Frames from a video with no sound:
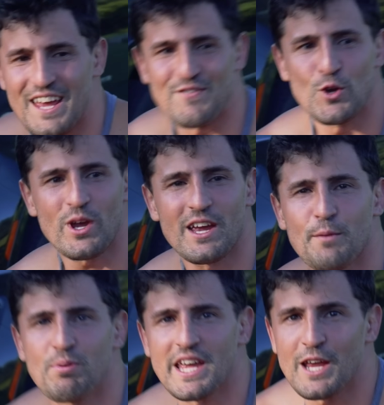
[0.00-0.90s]
If you can
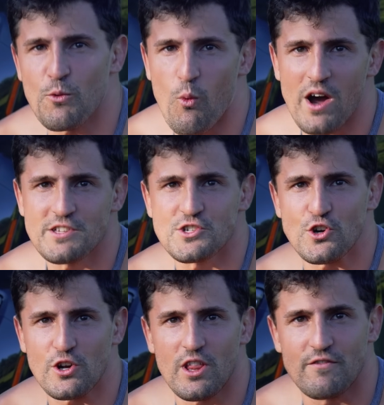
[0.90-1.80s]
complete one
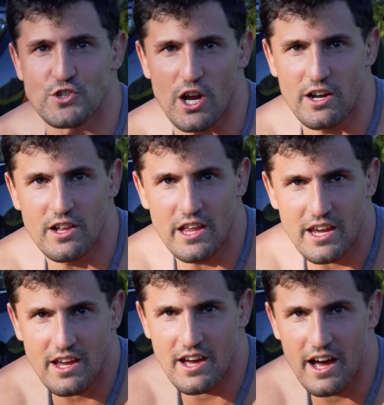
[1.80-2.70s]
circle of
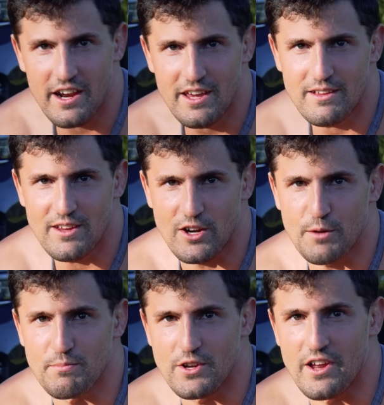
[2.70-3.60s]
juggling on it, you're
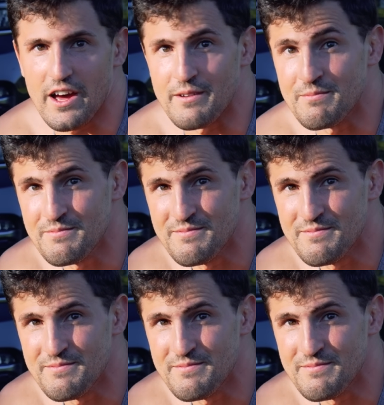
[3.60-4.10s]
done.